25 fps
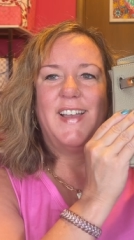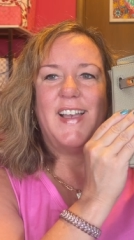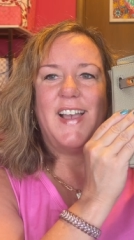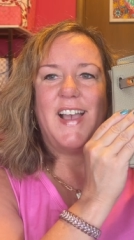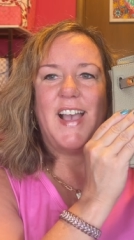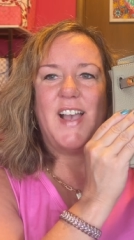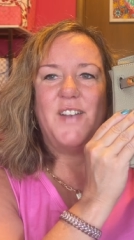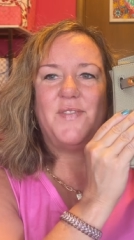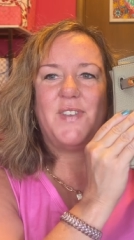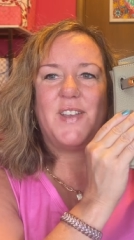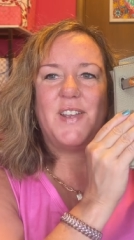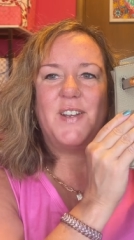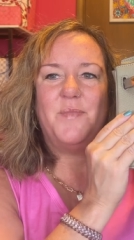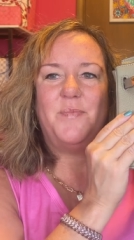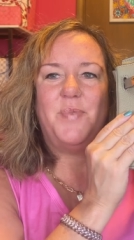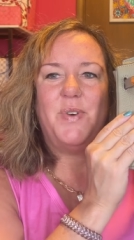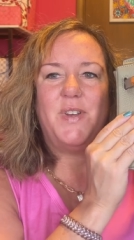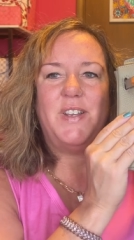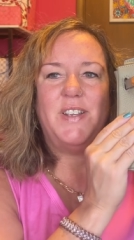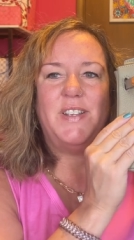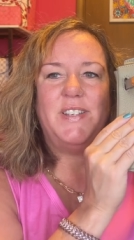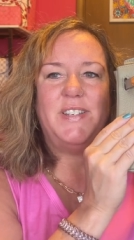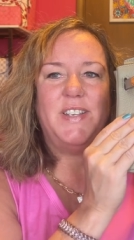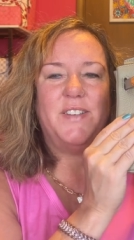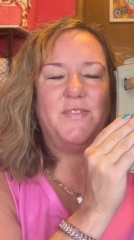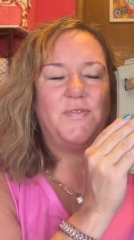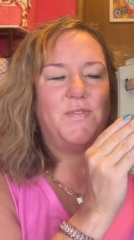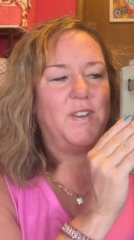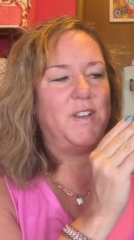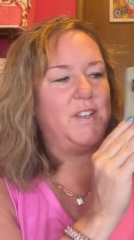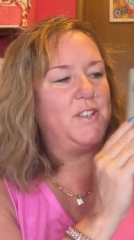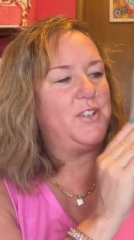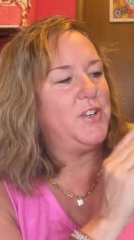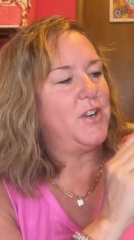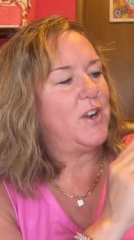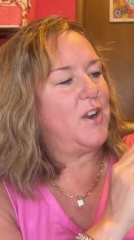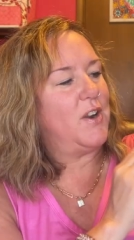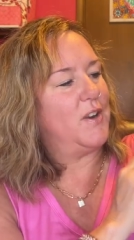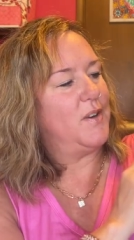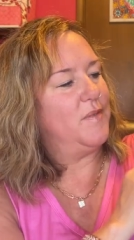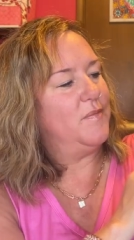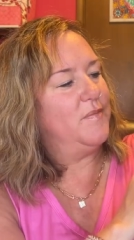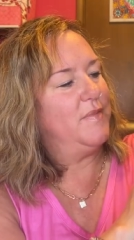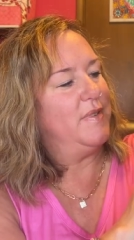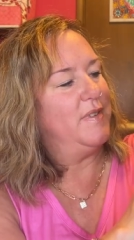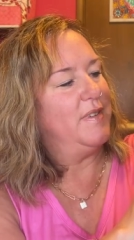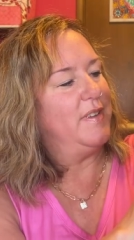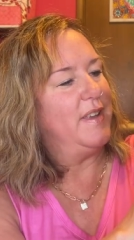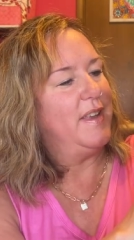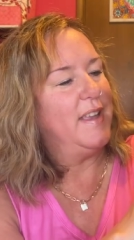I'm going to put a different
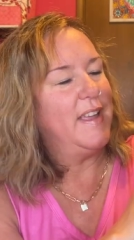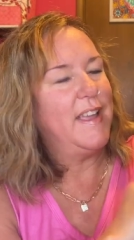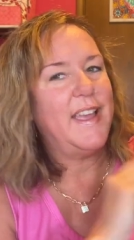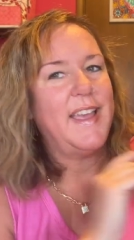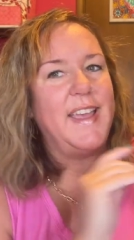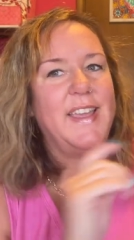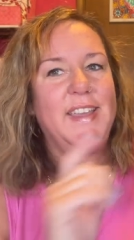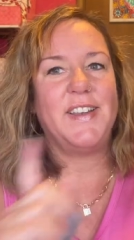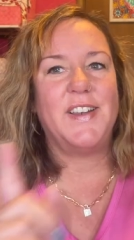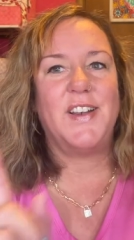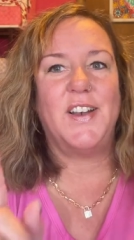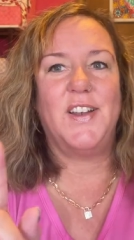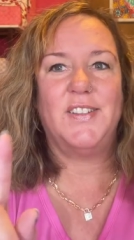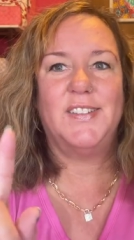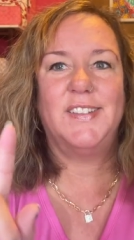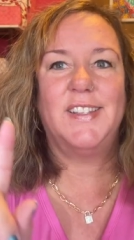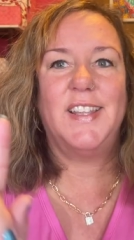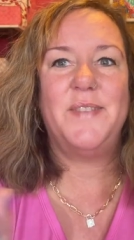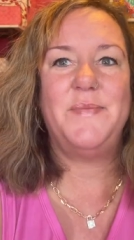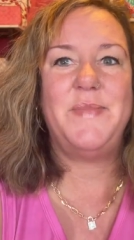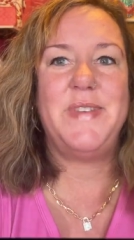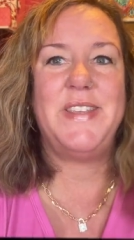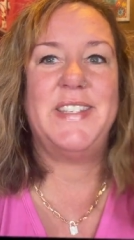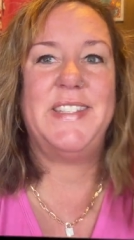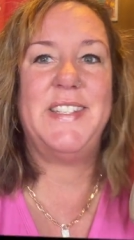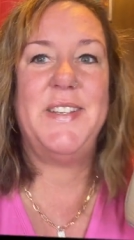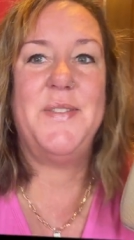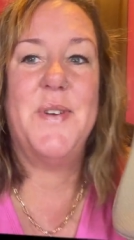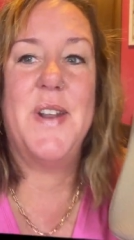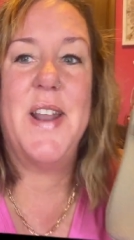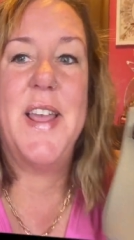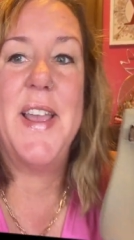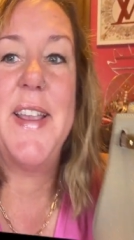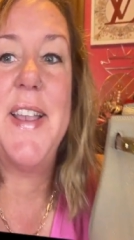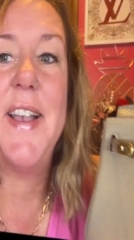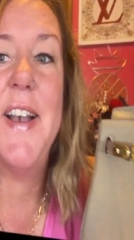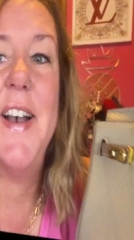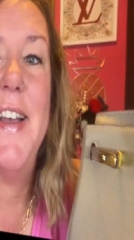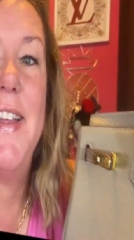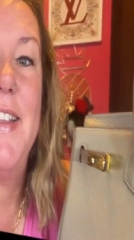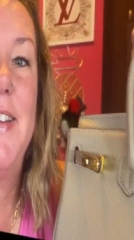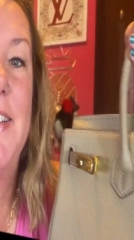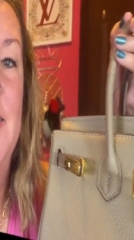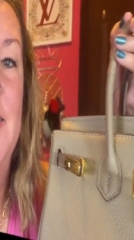charm. Hang on, let me see what I got.